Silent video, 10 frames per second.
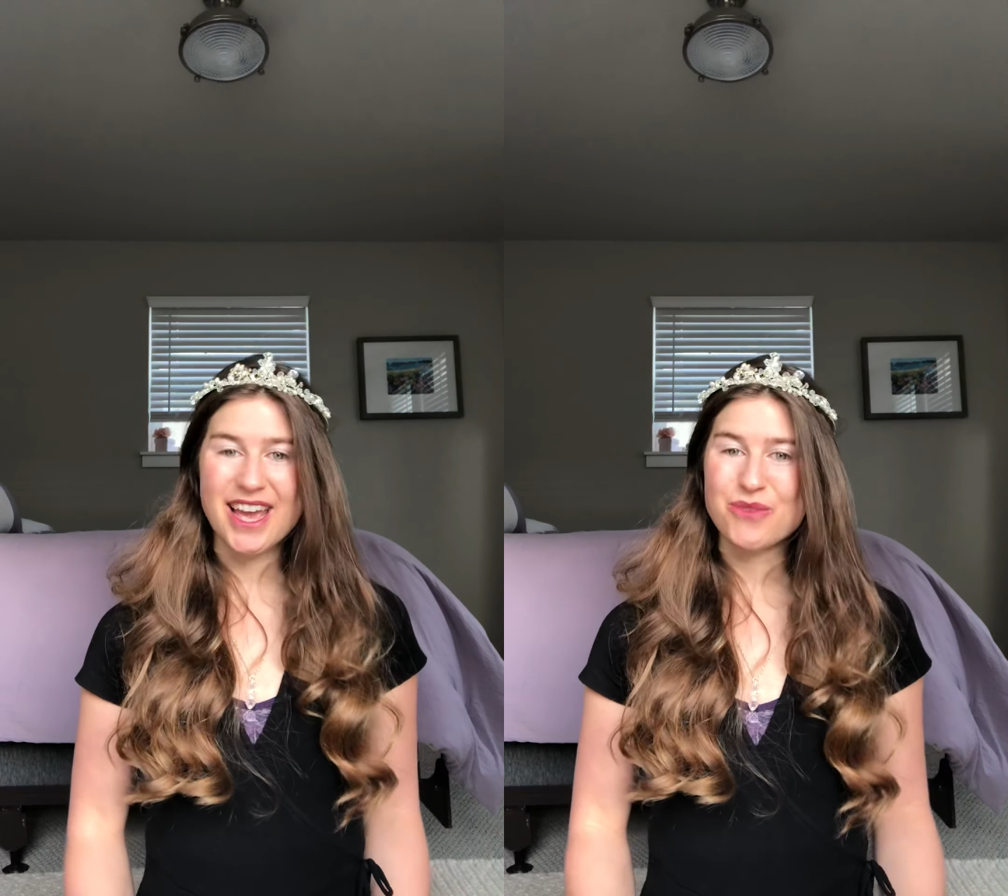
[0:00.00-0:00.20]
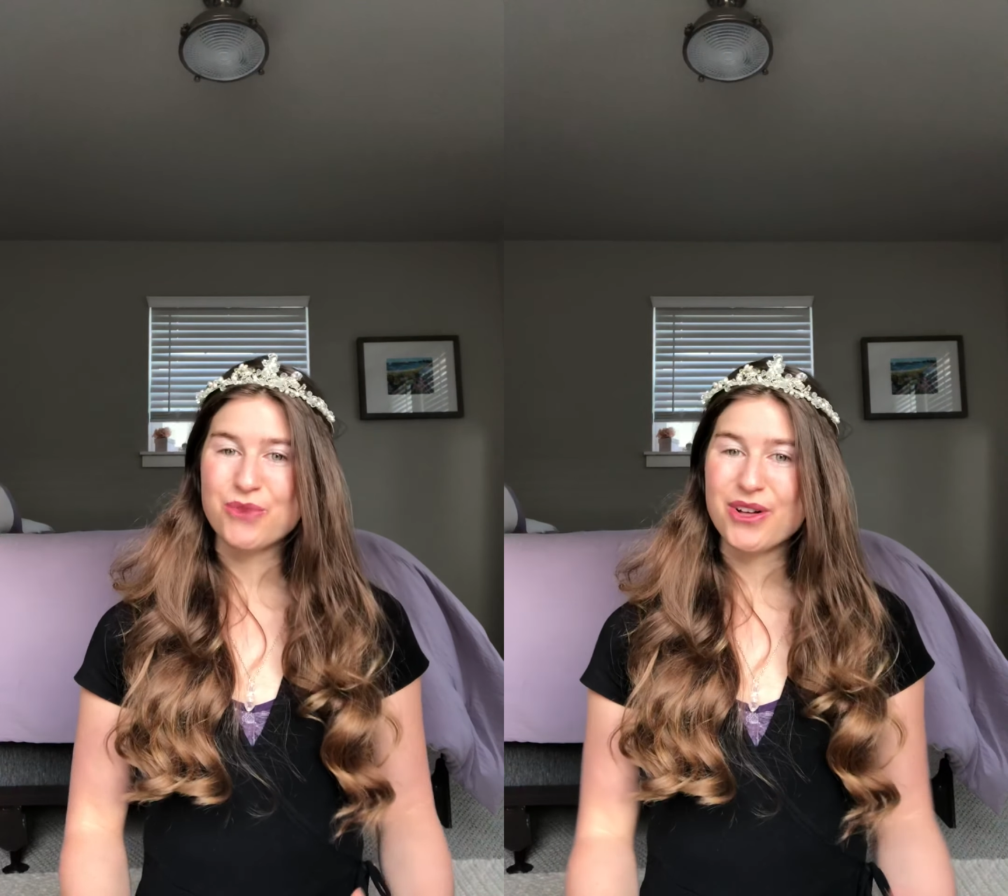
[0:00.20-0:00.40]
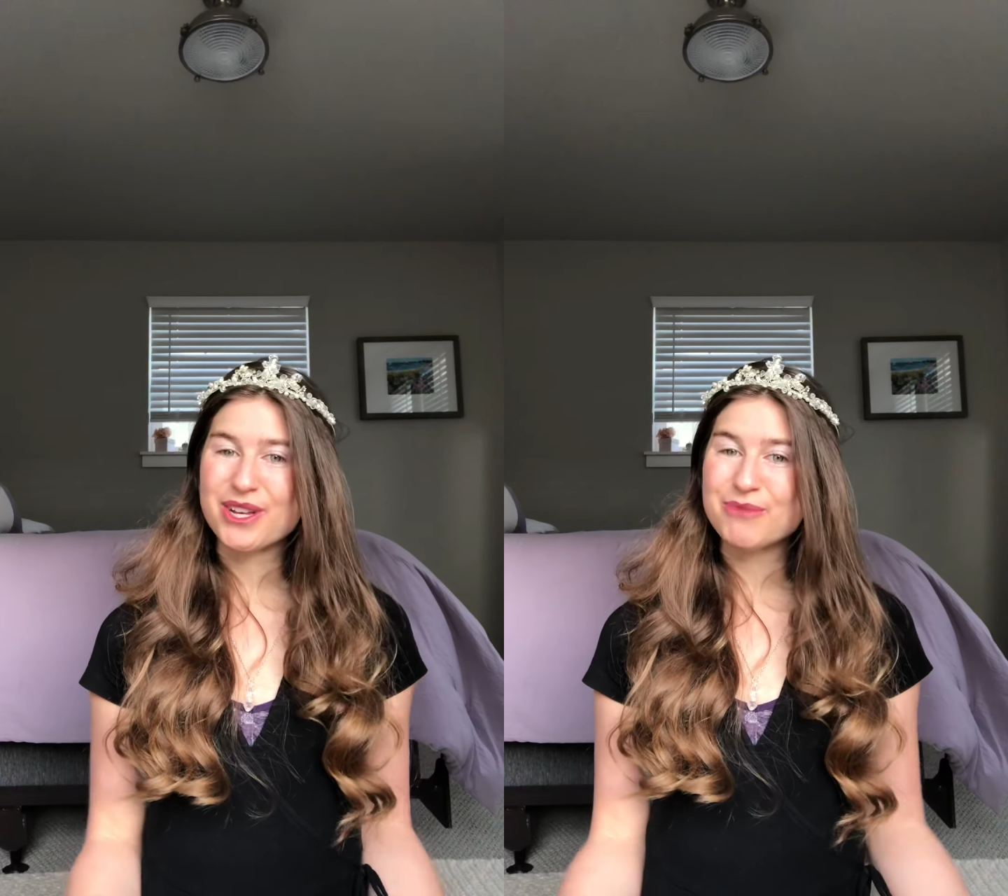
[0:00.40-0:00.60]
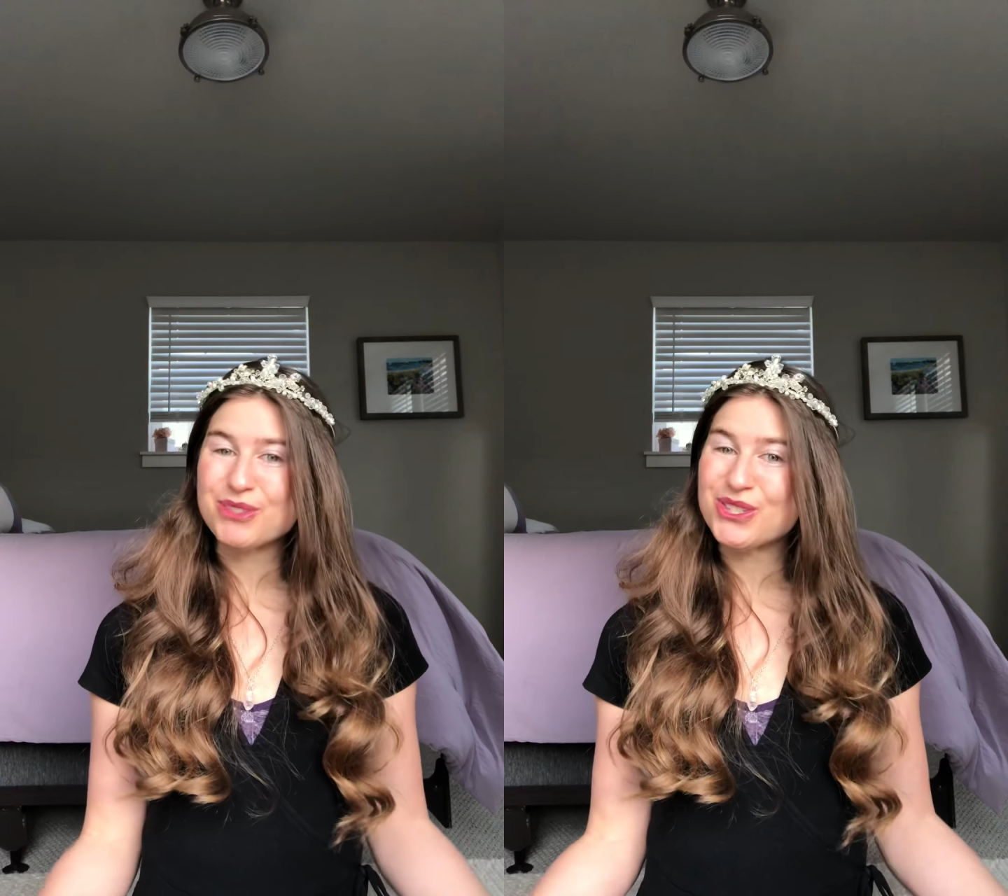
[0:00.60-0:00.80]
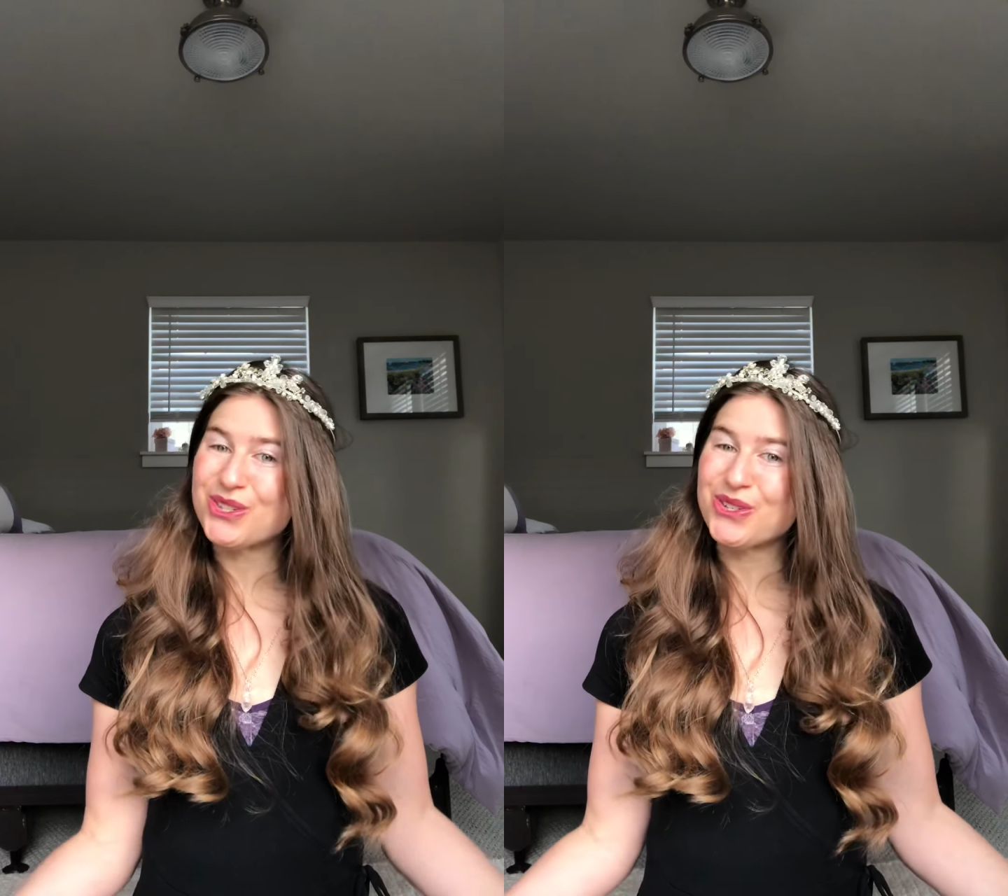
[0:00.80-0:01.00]
And
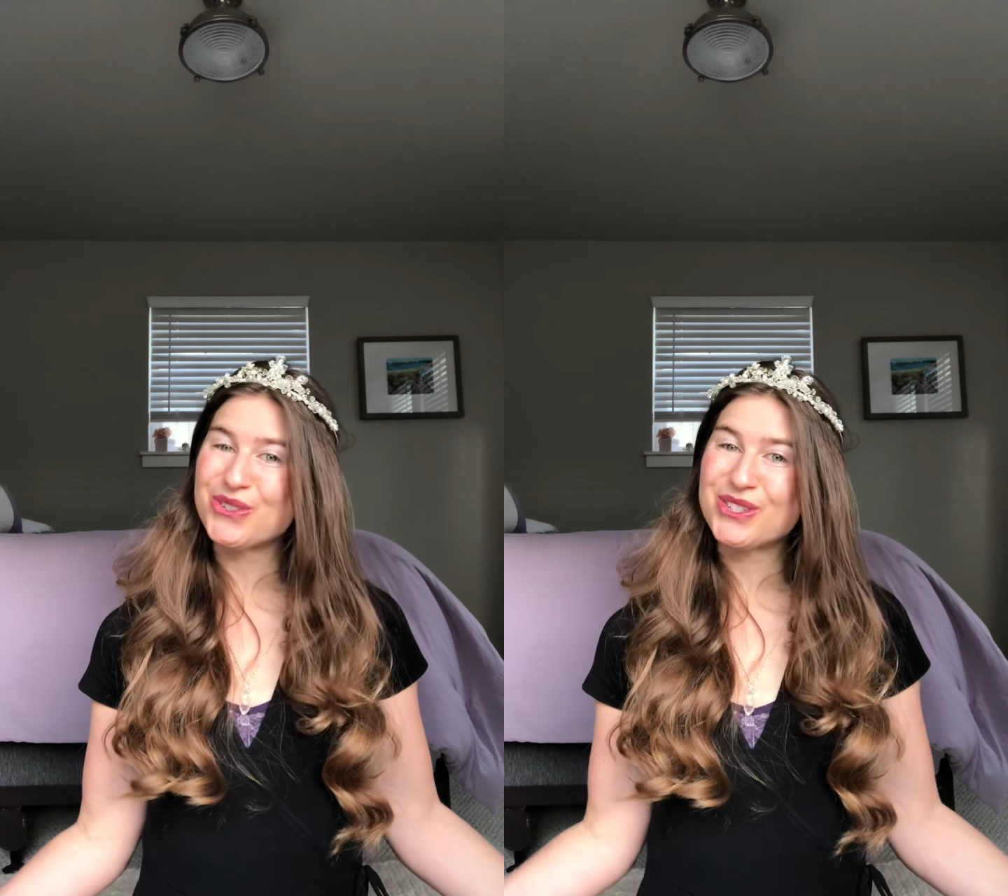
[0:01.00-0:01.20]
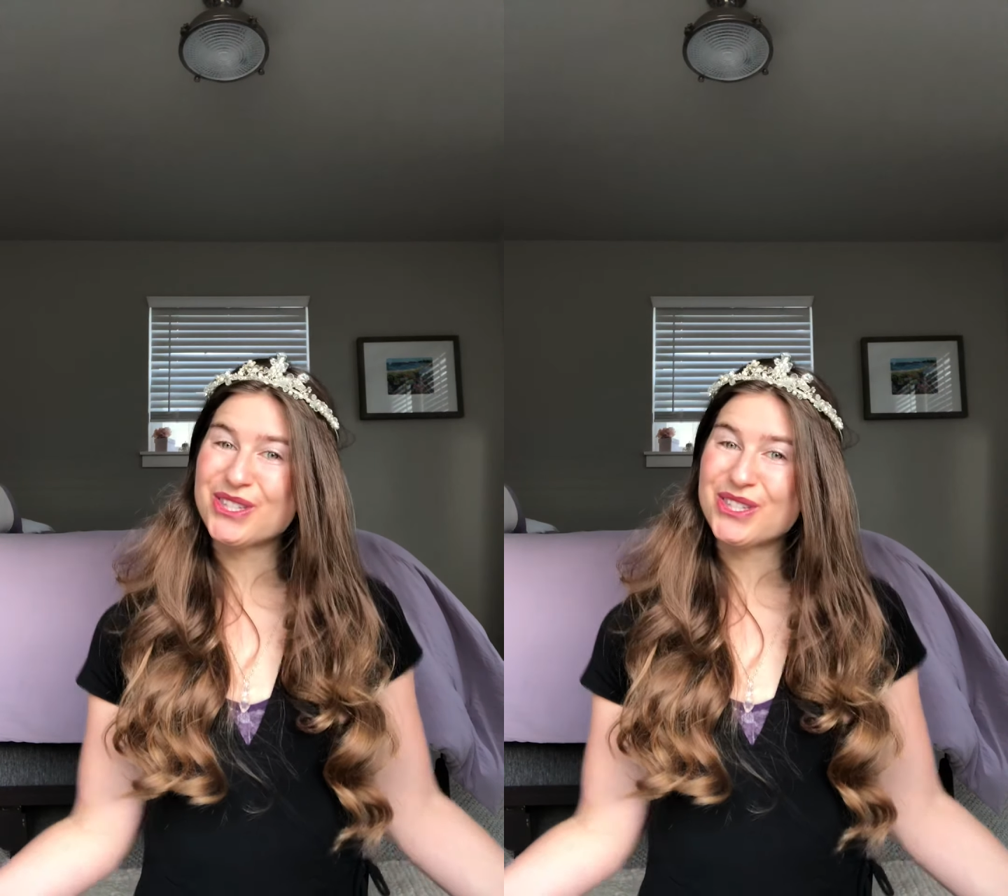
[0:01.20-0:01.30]
welcome to